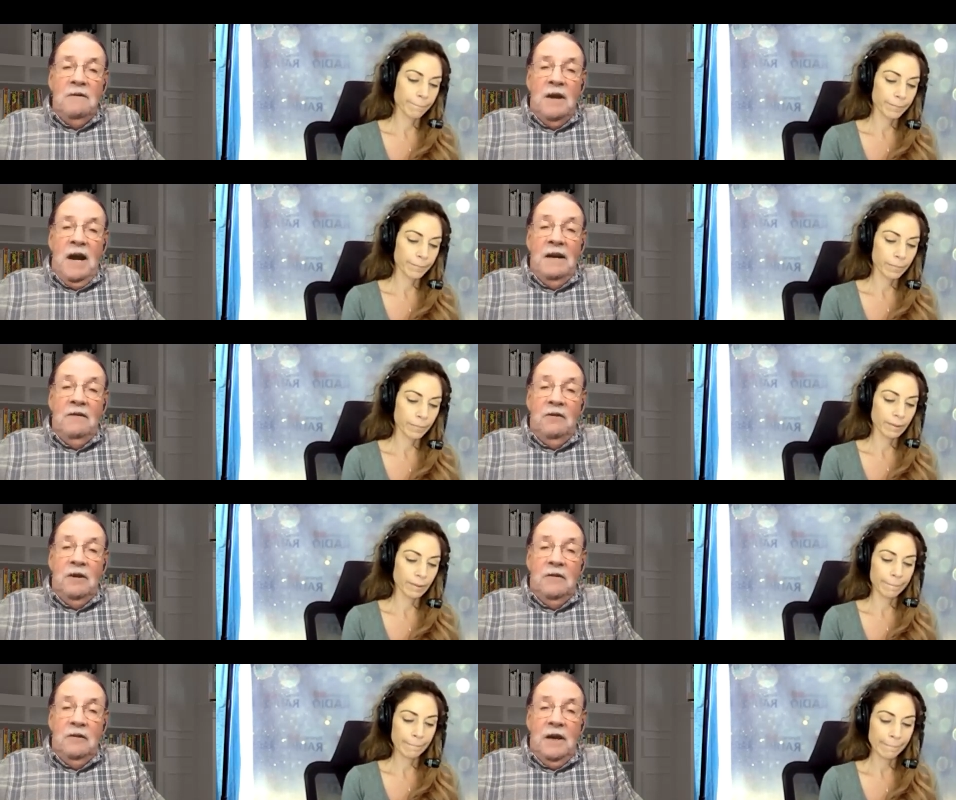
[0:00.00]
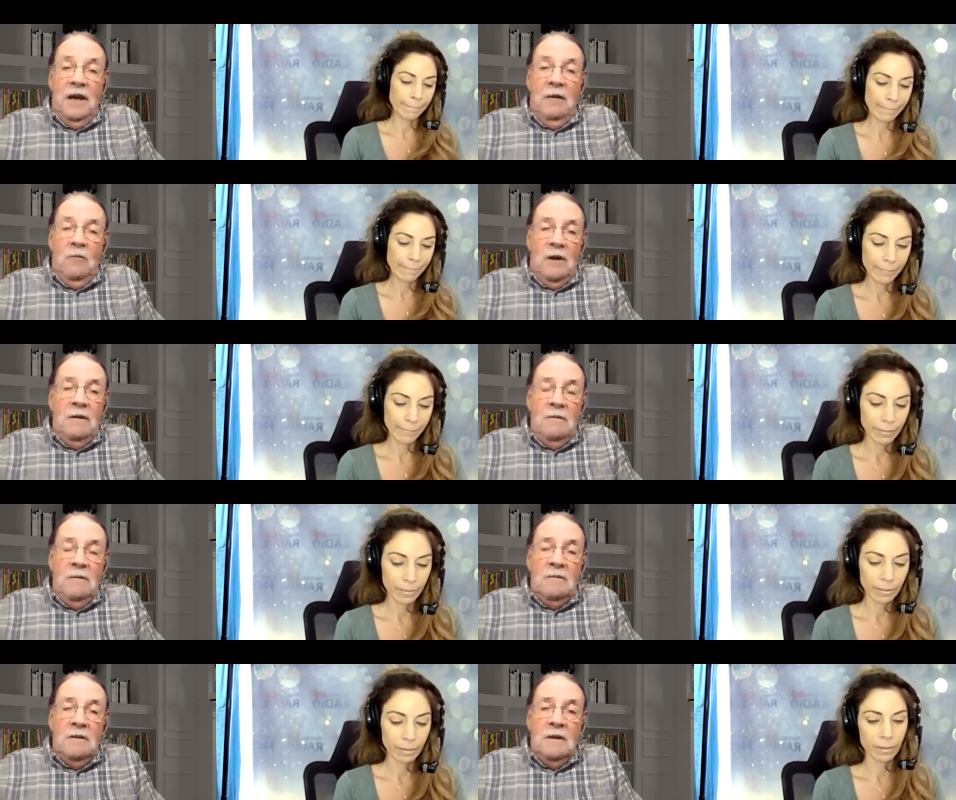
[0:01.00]
Speaker 1: 9681,
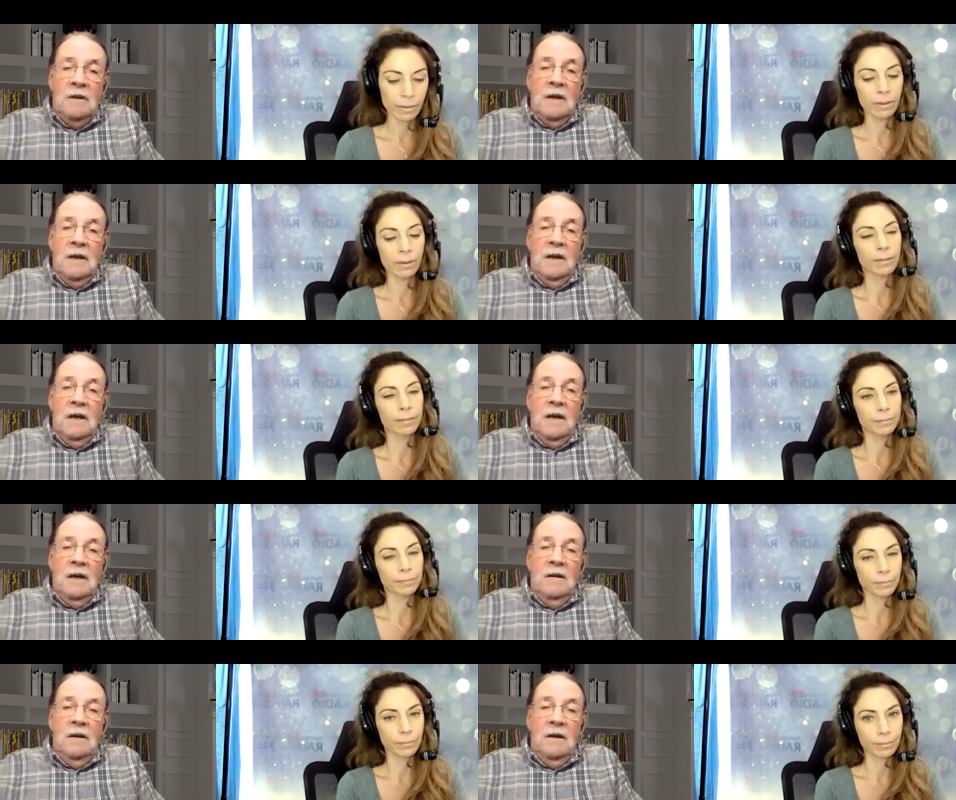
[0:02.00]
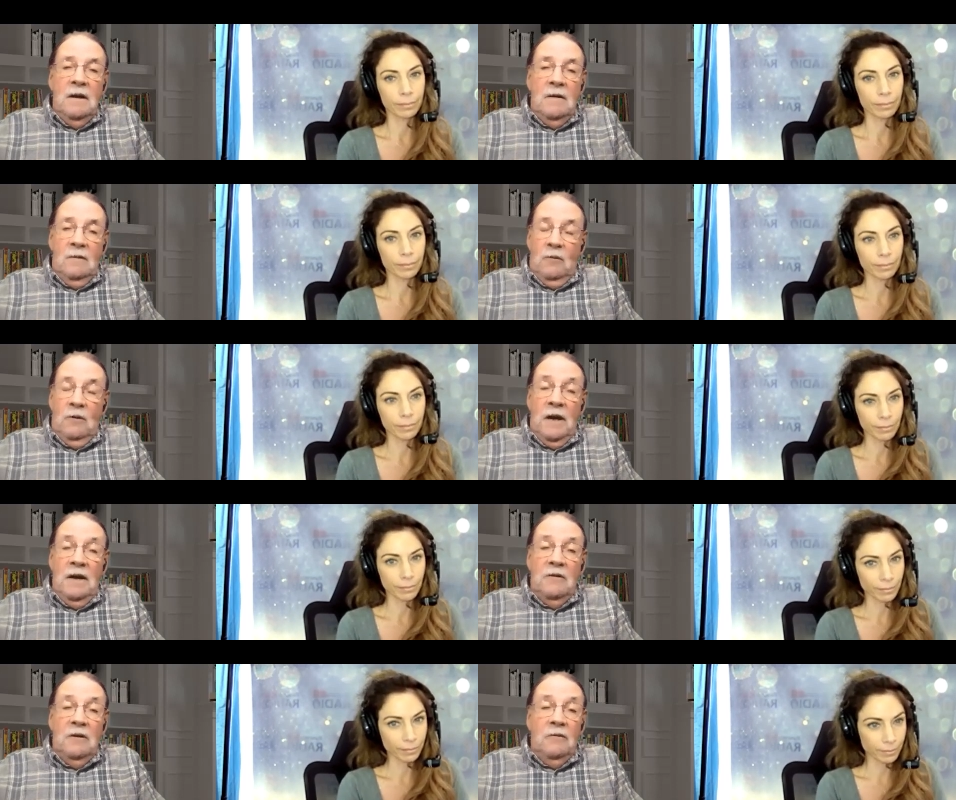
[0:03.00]
and uh, we'll
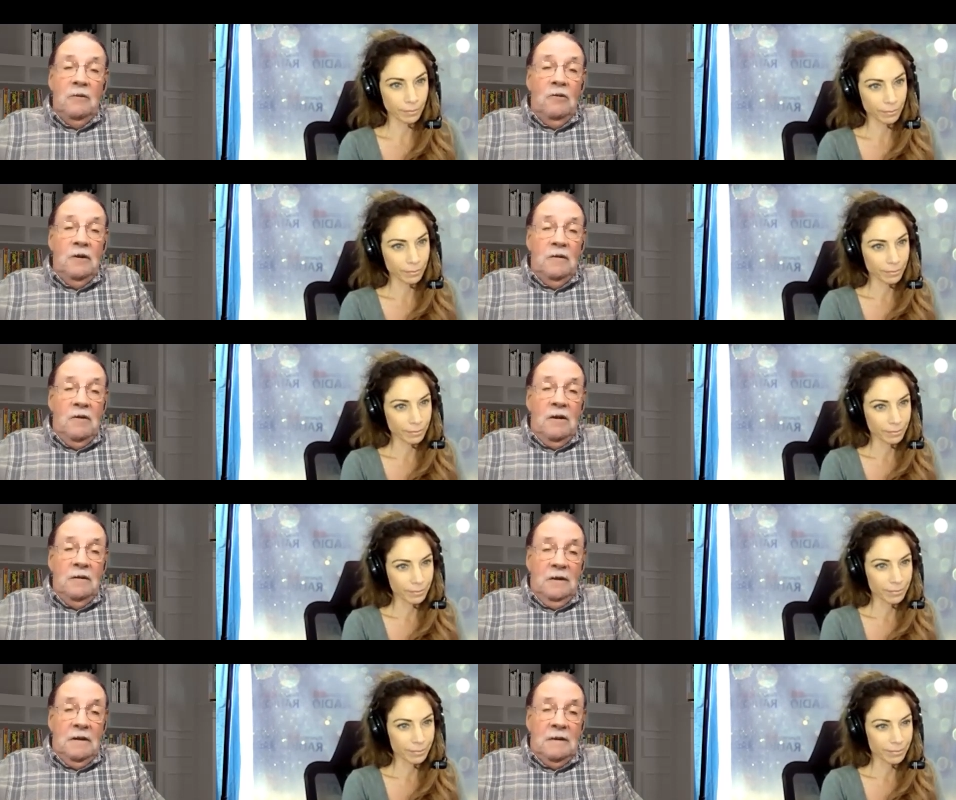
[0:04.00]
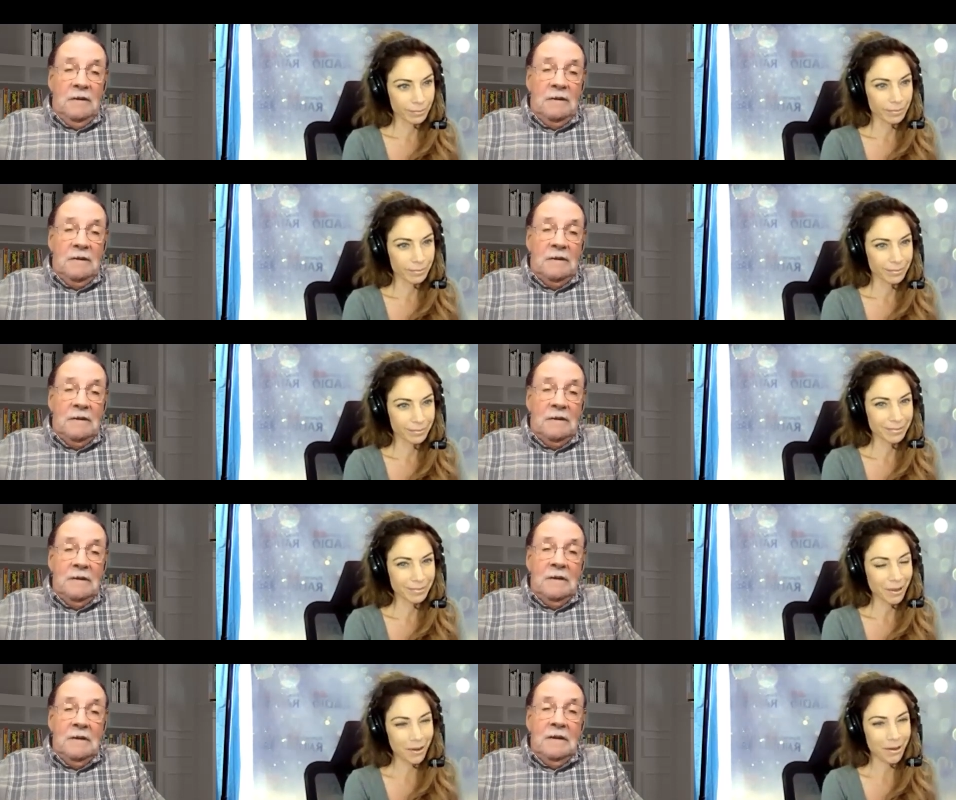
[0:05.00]
answer the phone and talk to you.
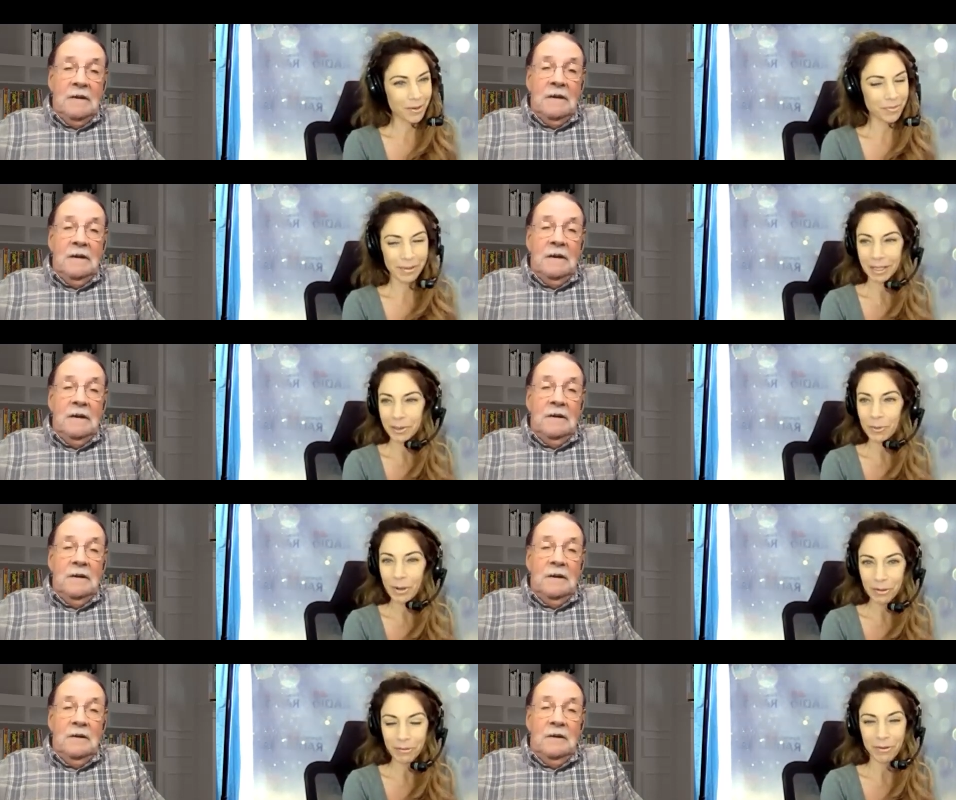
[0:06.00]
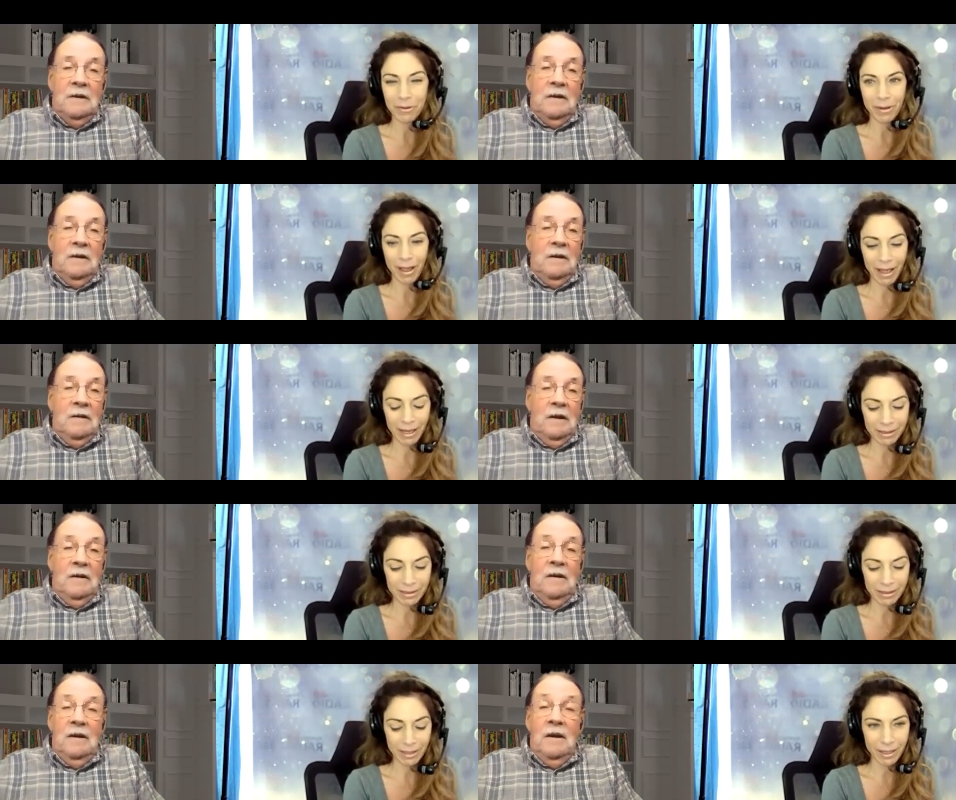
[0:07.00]
Speaker 2: No, that's wonderful. And,
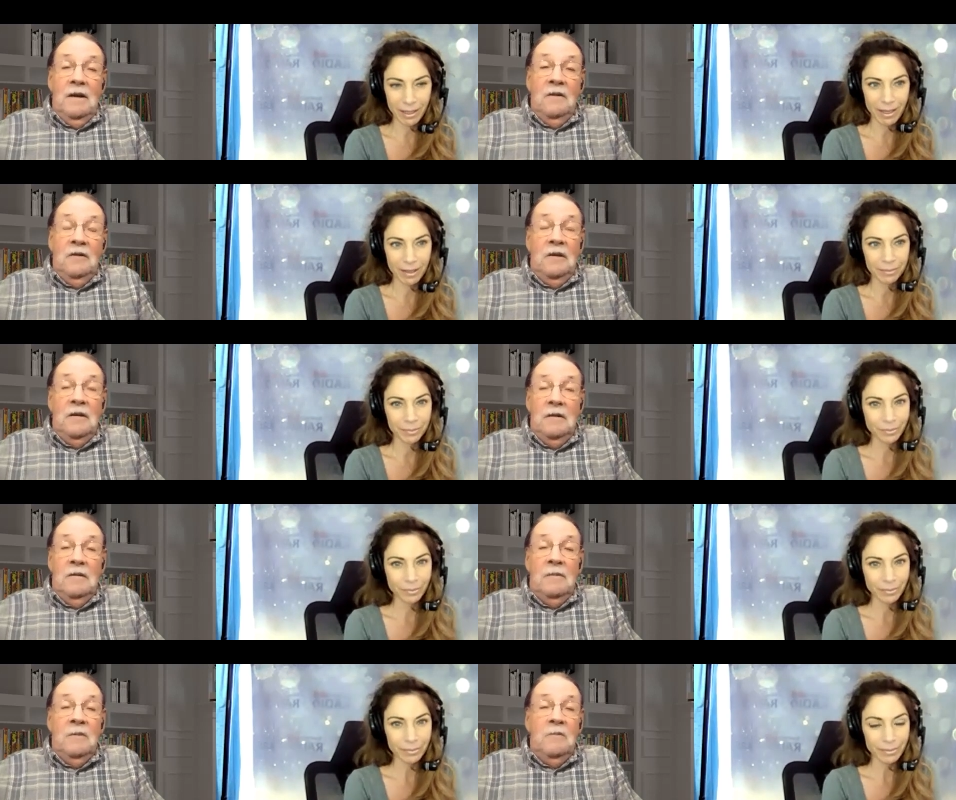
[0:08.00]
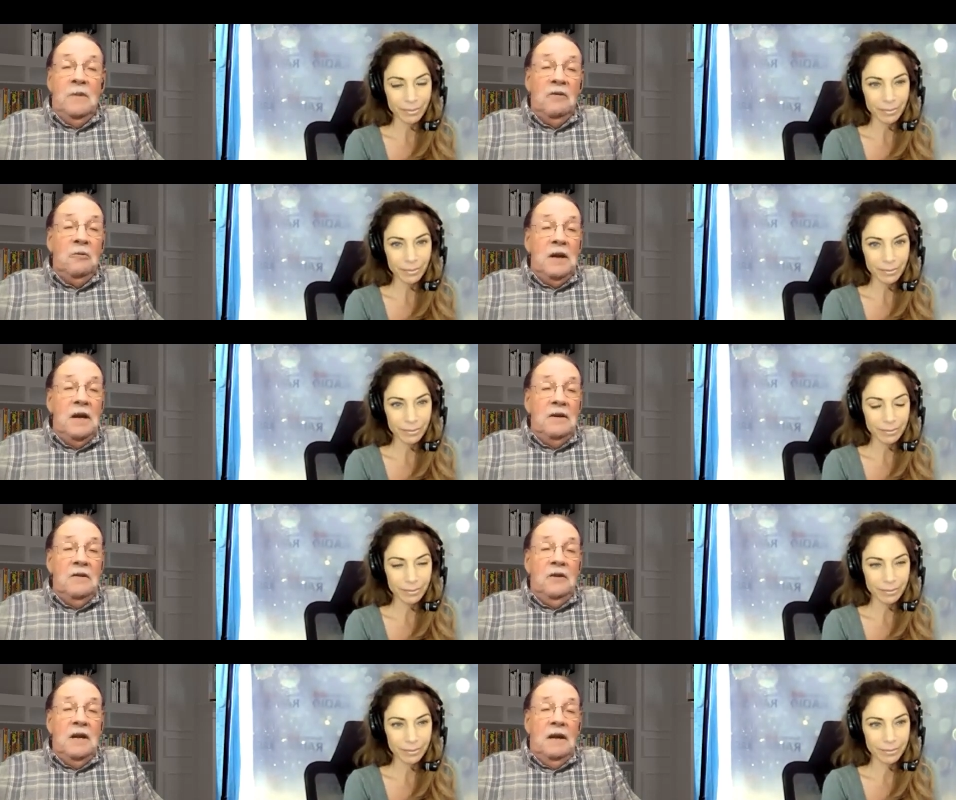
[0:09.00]
and,
Speaker 1: and that's uh, the best way I can
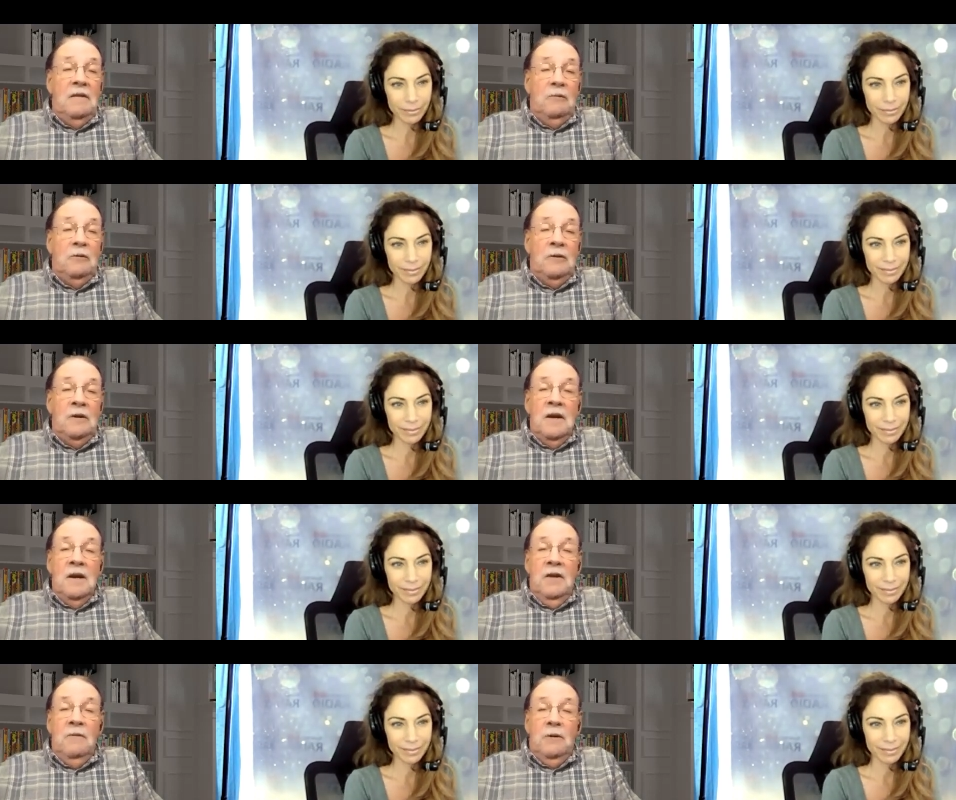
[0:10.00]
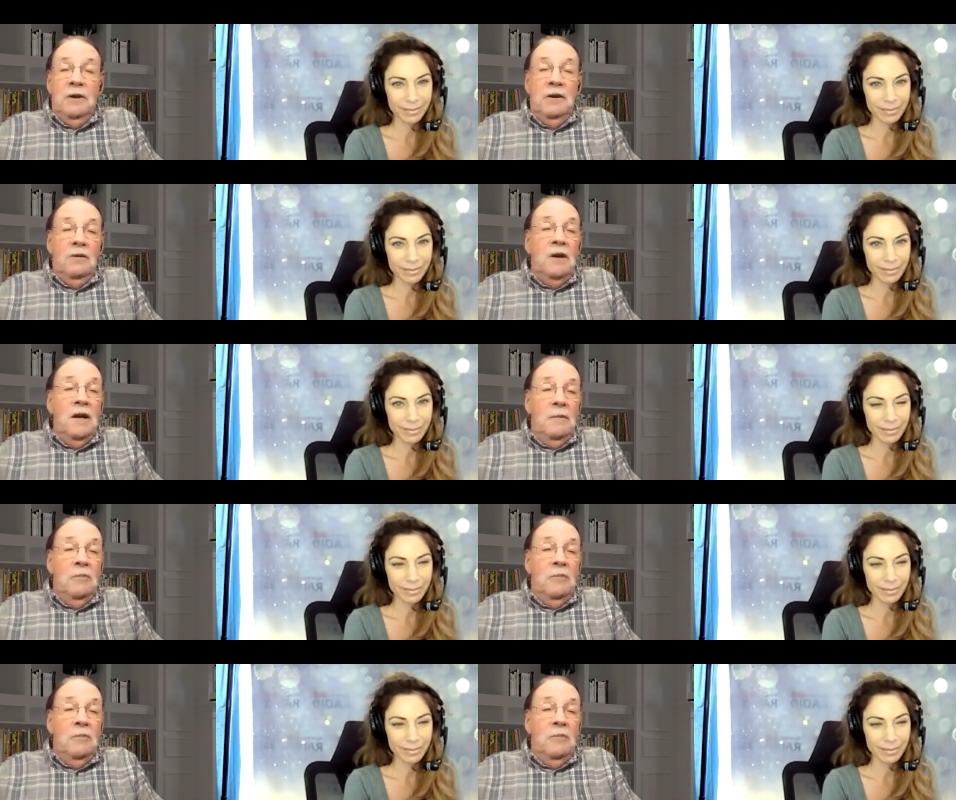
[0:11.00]
say it. If we're if we're here or not